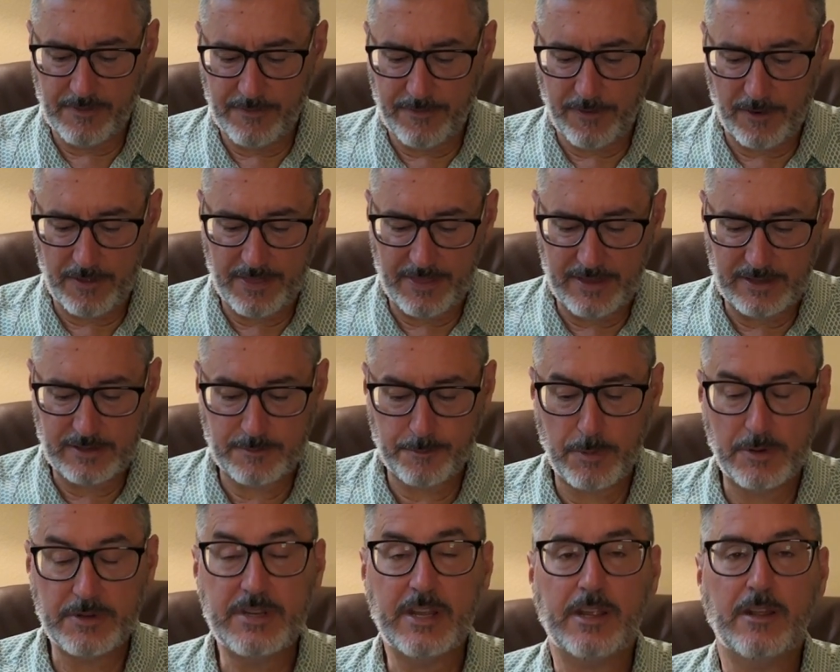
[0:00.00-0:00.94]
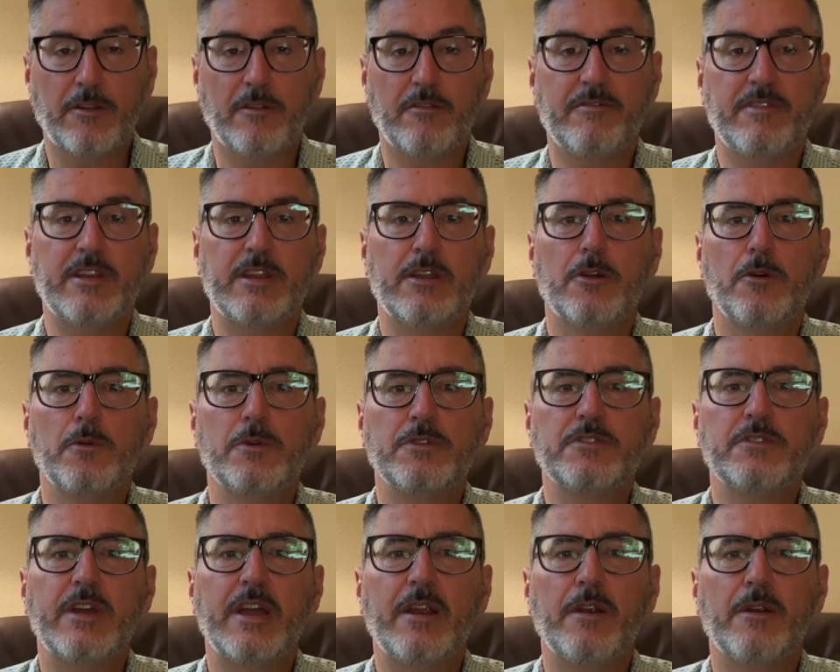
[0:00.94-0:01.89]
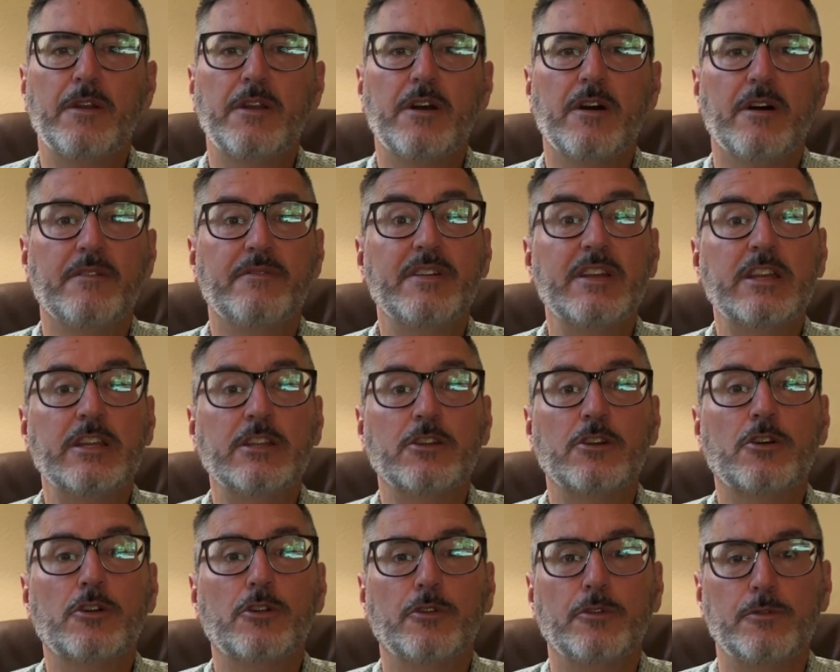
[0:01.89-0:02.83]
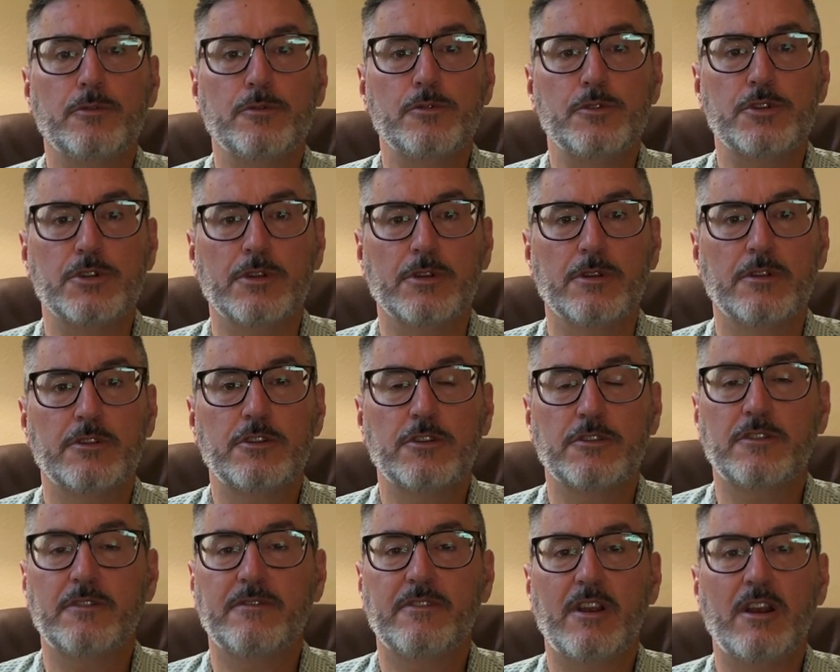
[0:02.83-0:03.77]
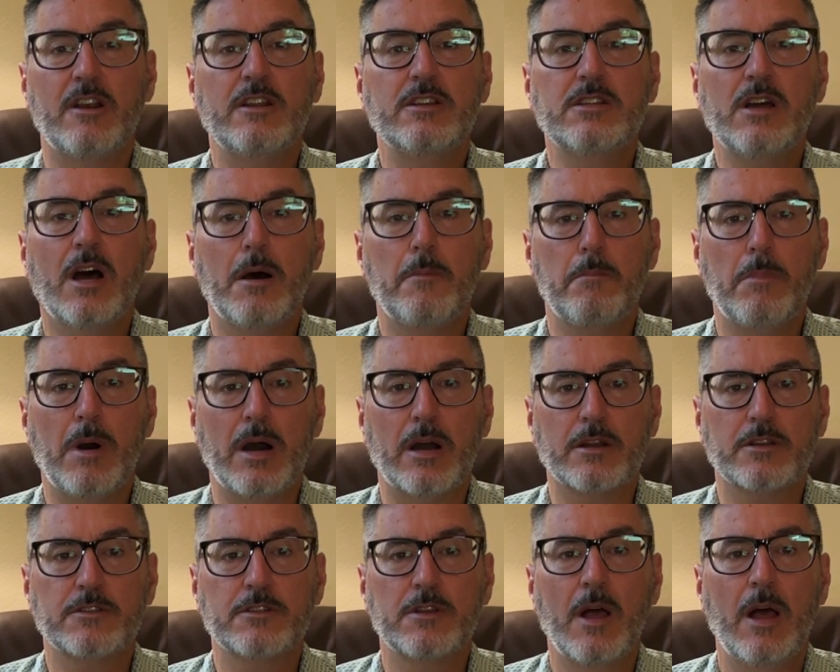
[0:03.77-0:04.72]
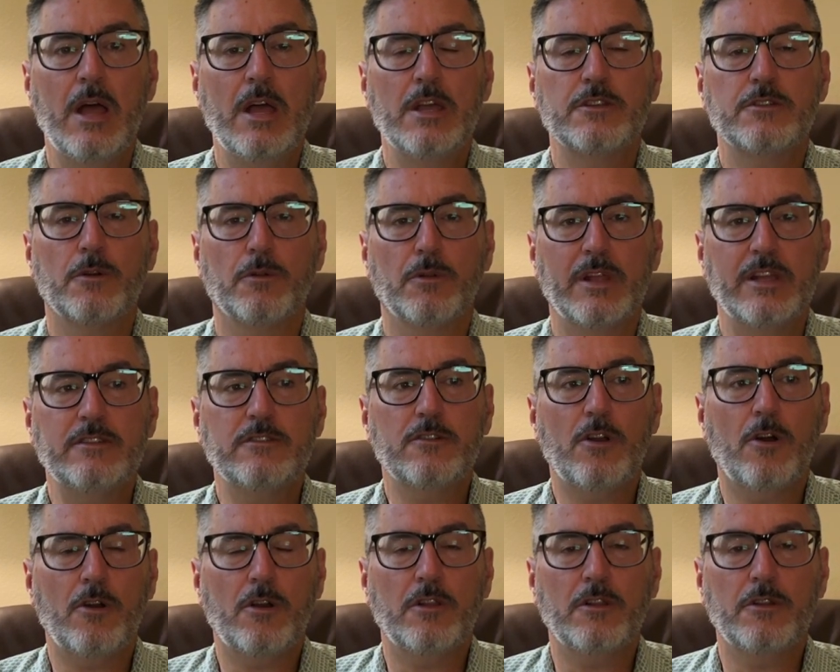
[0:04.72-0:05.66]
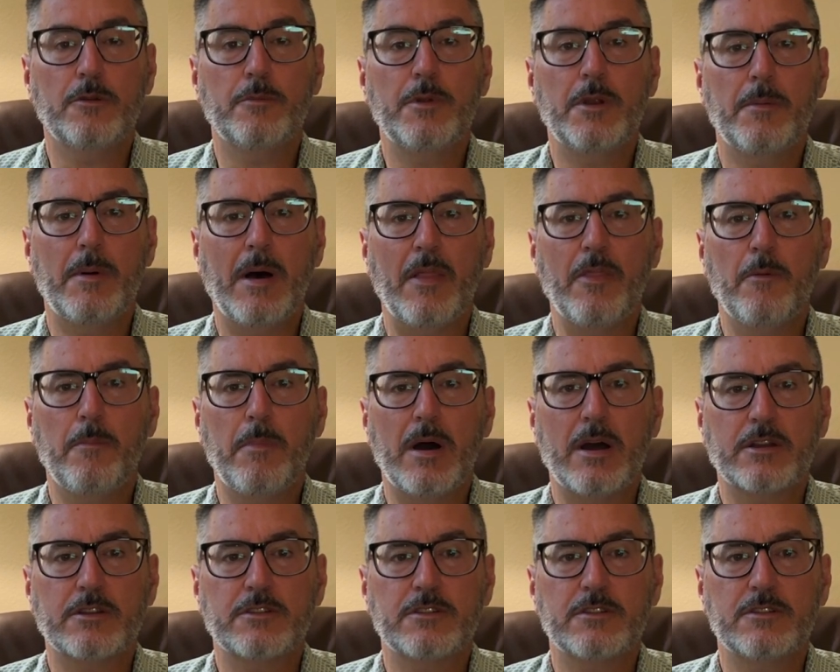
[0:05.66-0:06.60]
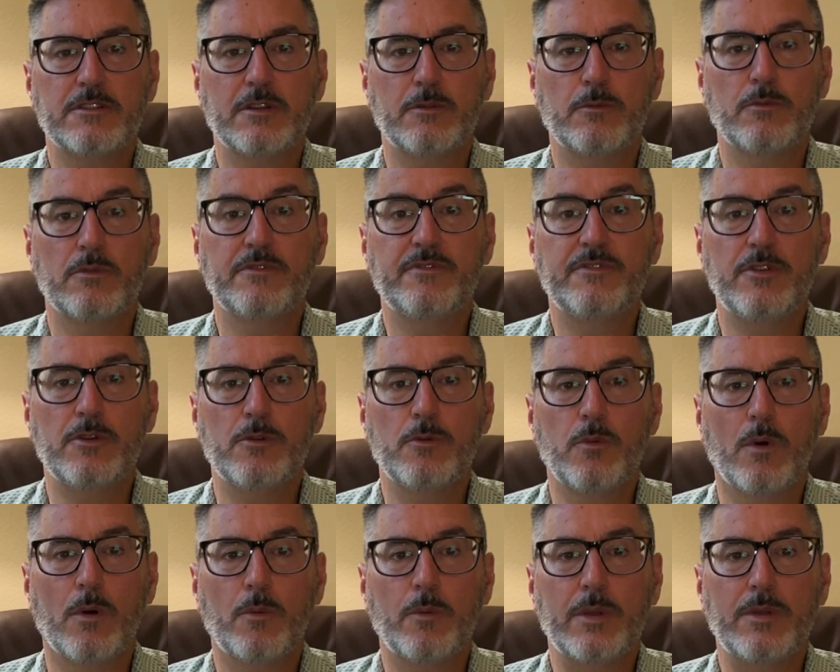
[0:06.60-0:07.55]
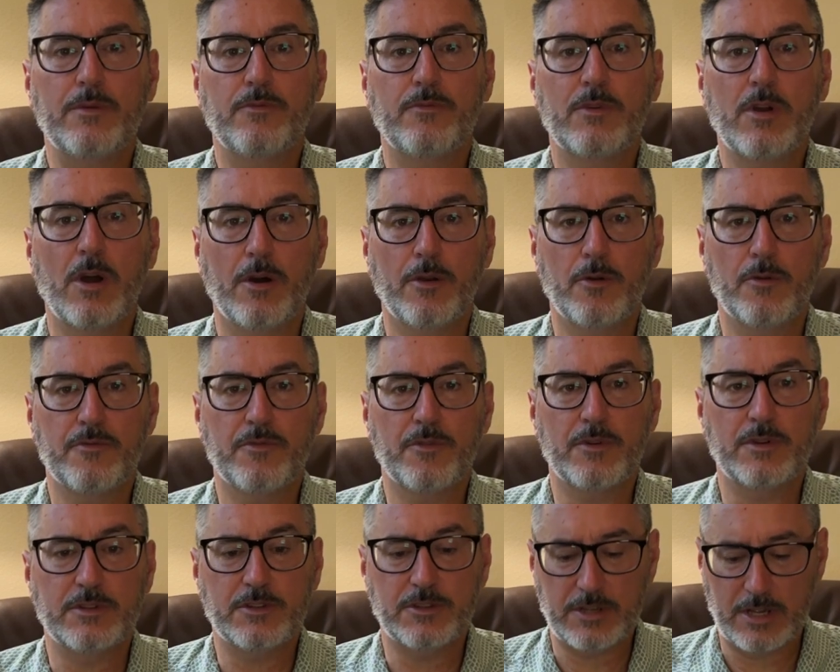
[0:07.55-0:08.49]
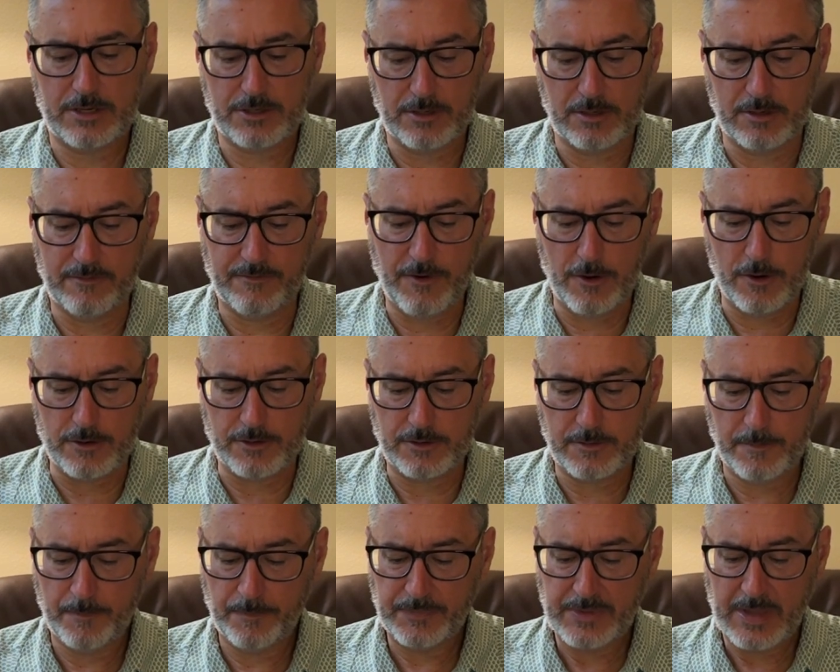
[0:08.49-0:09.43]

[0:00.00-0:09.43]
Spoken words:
for this particular video is the area of inclusion, just the very top box. So let's talk a little bit about the boxes and review what we've gone over in session. First,